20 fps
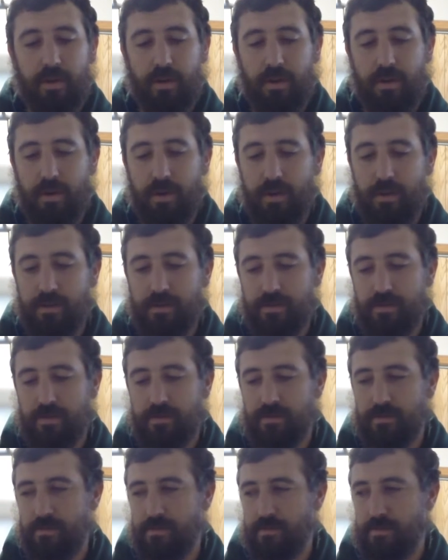That's
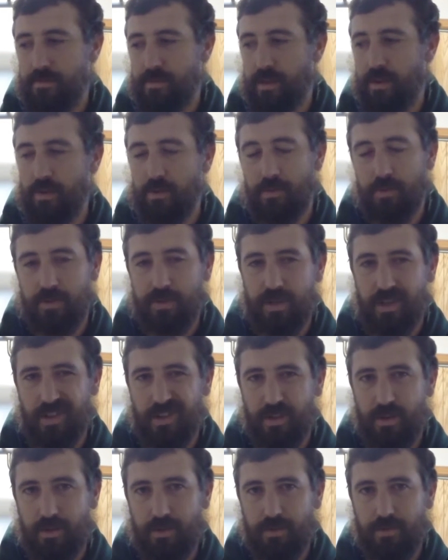like almost
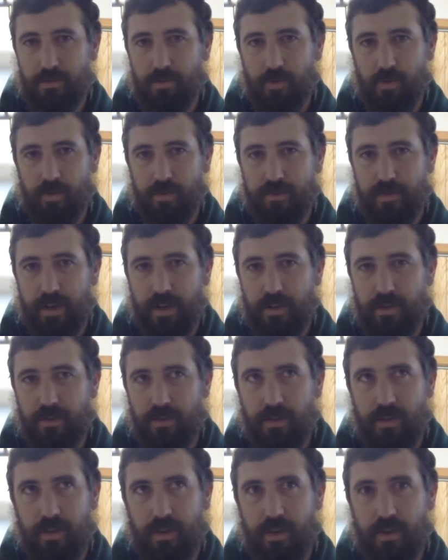$10 more
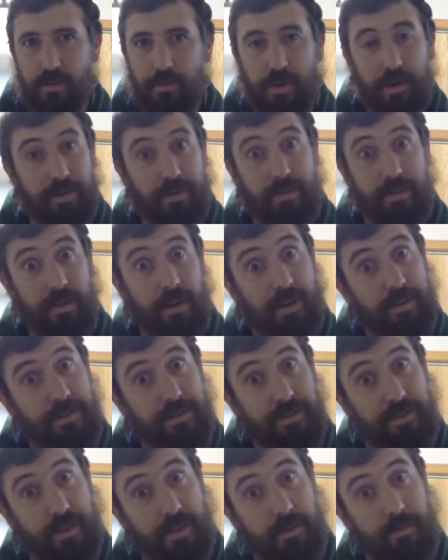value than the other box. It
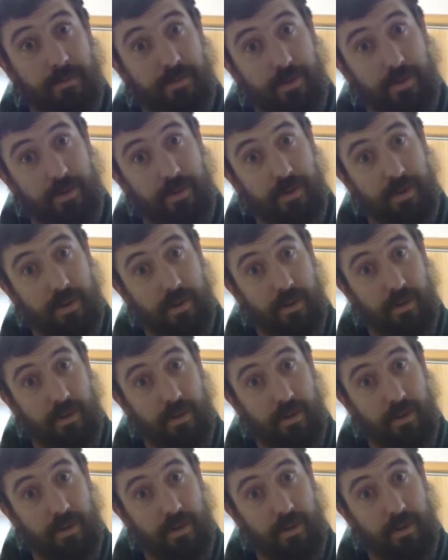costs the same. So